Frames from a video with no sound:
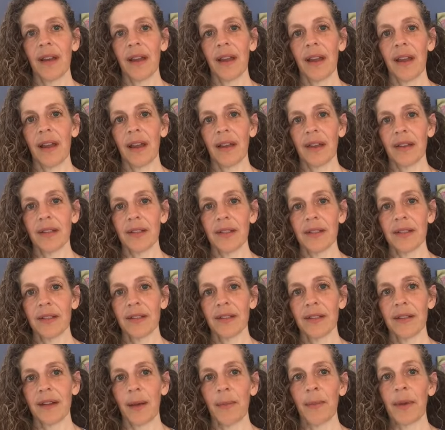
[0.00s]
And
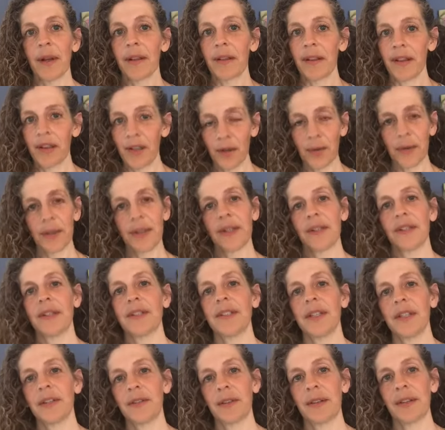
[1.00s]
I'm going to let you in on
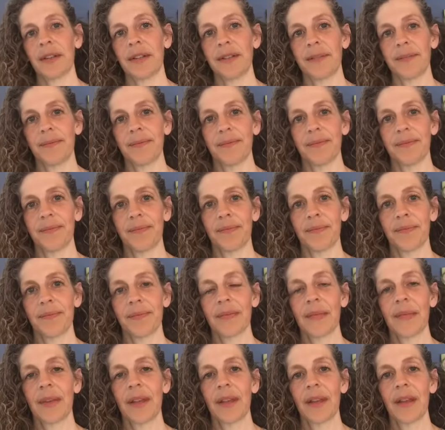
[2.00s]
a secret.
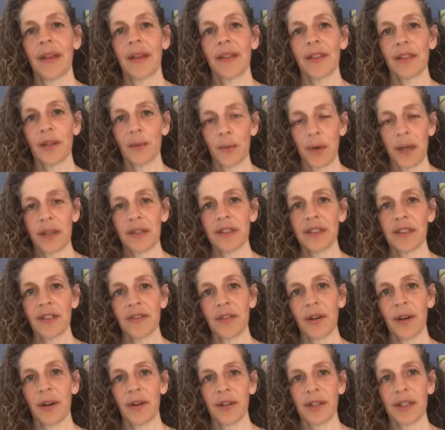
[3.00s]
The
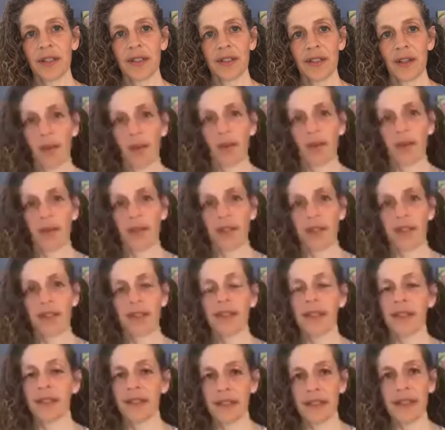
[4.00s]
relative grounding and
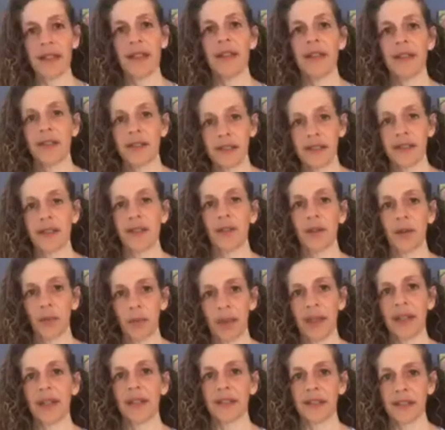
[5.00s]
suppleness is the single
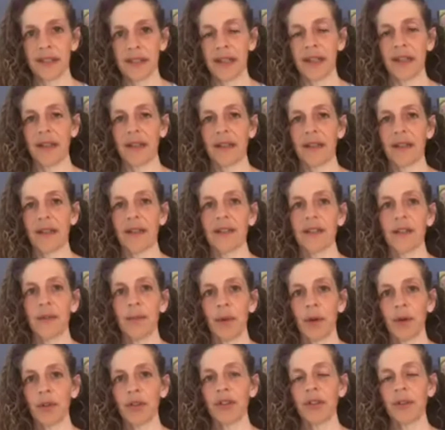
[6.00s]
biggest key. Because
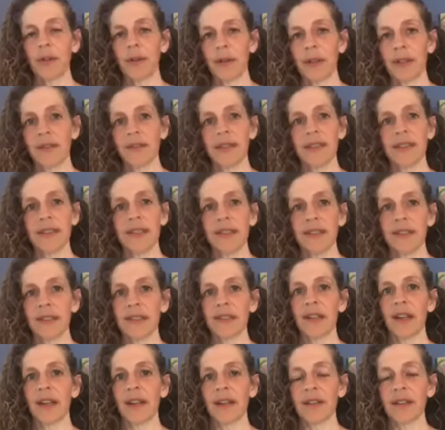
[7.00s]
emotional relevance and
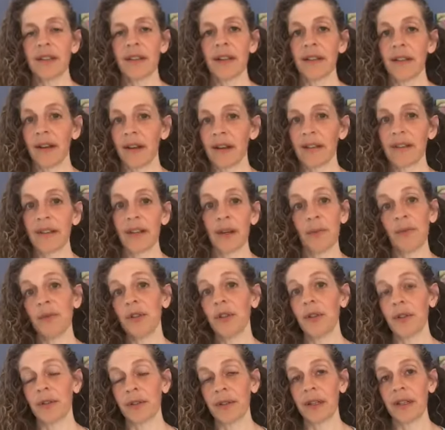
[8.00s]
stakes, a lot of
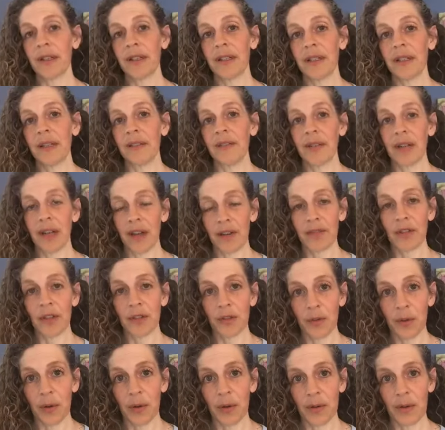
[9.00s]
times you don't even have
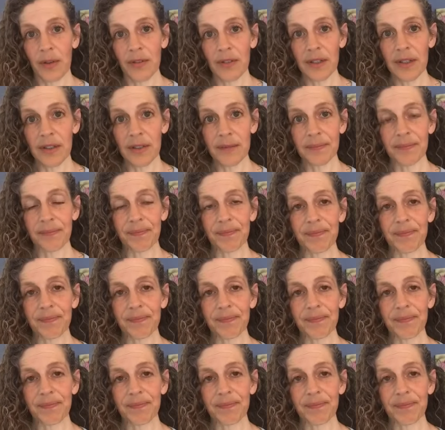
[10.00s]
control over.